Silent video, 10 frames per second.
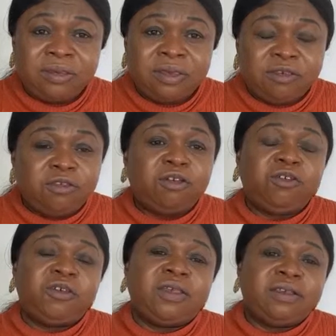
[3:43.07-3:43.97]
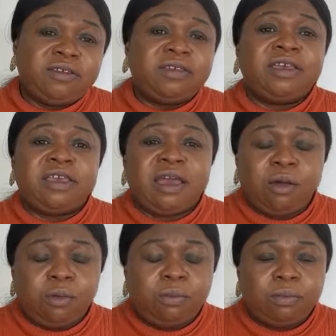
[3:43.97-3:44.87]
It's not just that it's a care
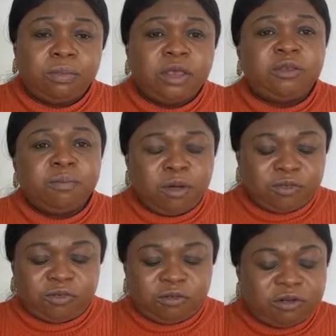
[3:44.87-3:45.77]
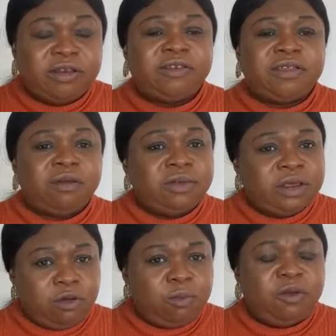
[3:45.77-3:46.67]
home. It must register with the
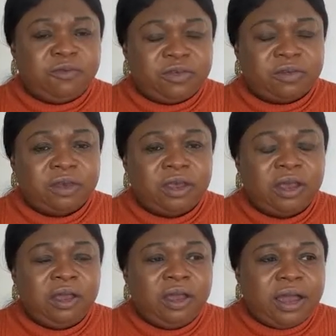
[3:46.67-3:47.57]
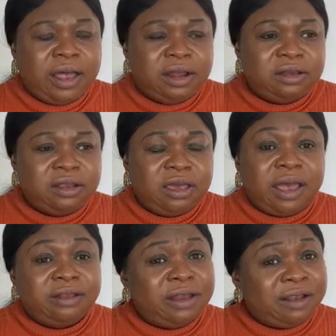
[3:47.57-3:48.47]
Home Office. And
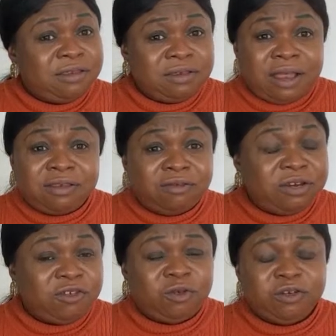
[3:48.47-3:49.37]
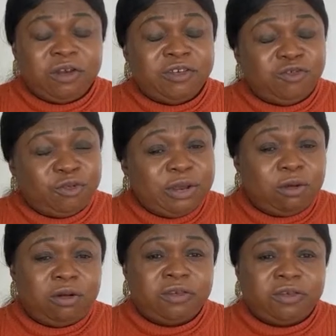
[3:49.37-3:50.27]
that registration is
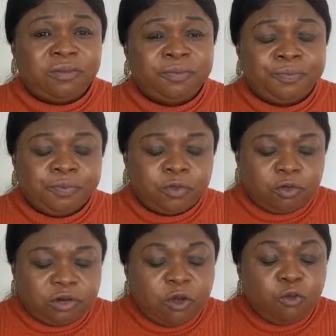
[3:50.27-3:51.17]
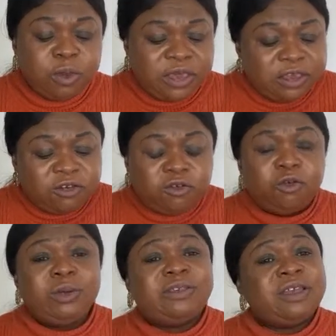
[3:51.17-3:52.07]
rigorous. So they will be issued
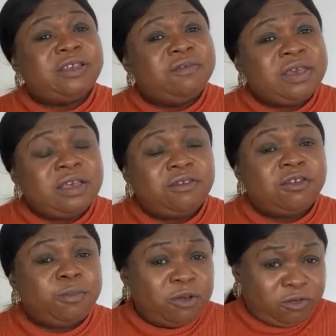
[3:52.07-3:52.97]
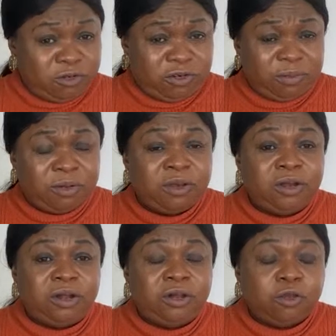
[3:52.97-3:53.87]
with certificates of sponsorship.
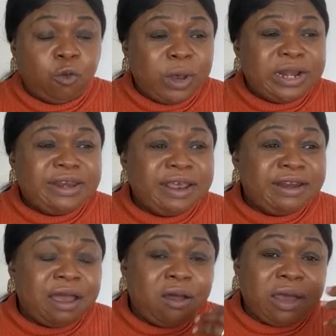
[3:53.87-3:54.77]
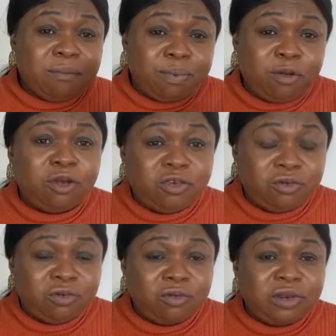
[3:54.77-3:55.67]
So when they now employ
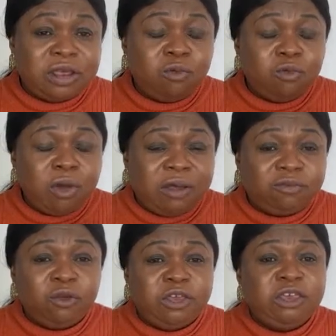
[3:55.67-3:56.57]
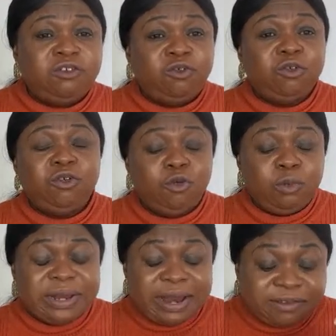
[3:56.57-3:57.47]
you, they will have to issue you
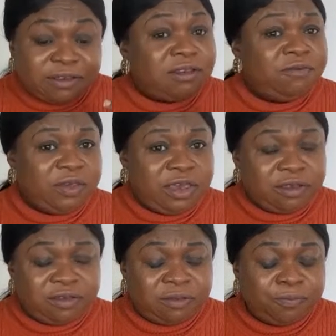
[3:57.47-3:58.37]
with that certificate